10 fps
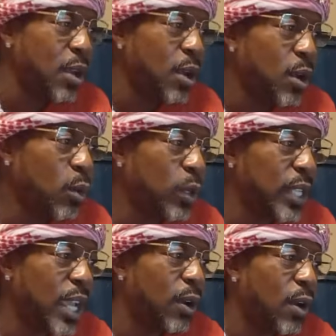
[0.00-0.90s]
who was
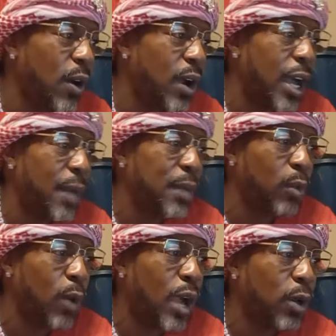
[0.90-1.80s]
later called
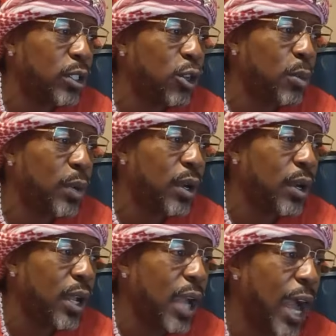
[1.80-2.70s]
Amen-Ra or Jupiter,
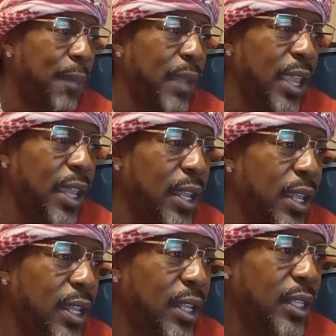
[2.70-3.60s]
Amen,
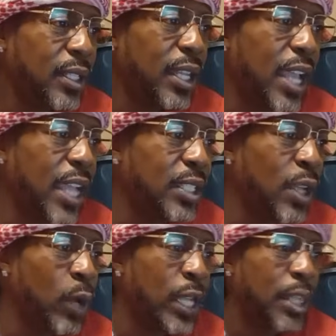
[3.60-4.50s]
today is
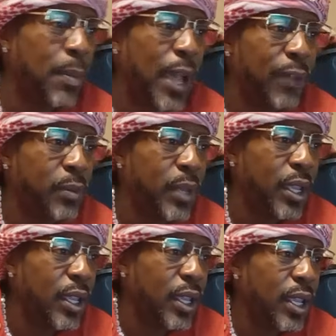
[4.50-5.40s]
known as the
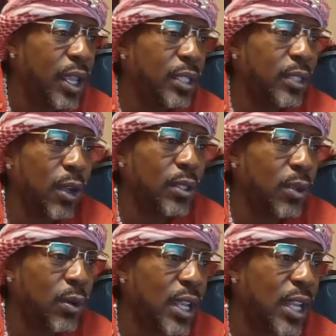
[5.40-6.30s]
Baphomet. It's
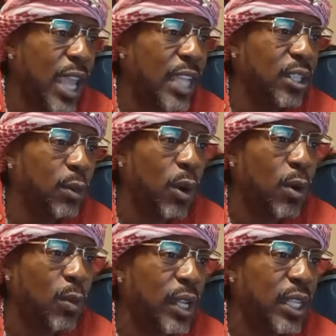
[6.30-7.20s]
also an ancient
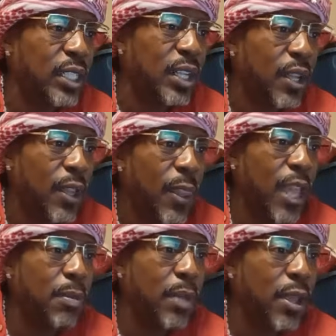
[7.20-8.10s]
Rome religion
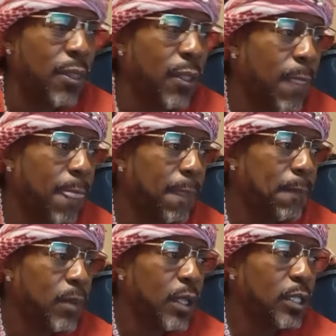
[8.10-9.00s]
and myth.
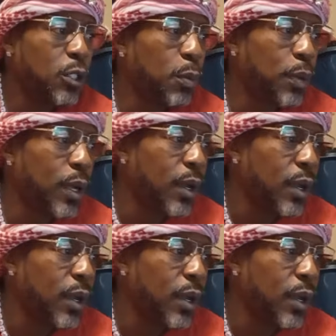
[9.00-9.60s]
Jupiter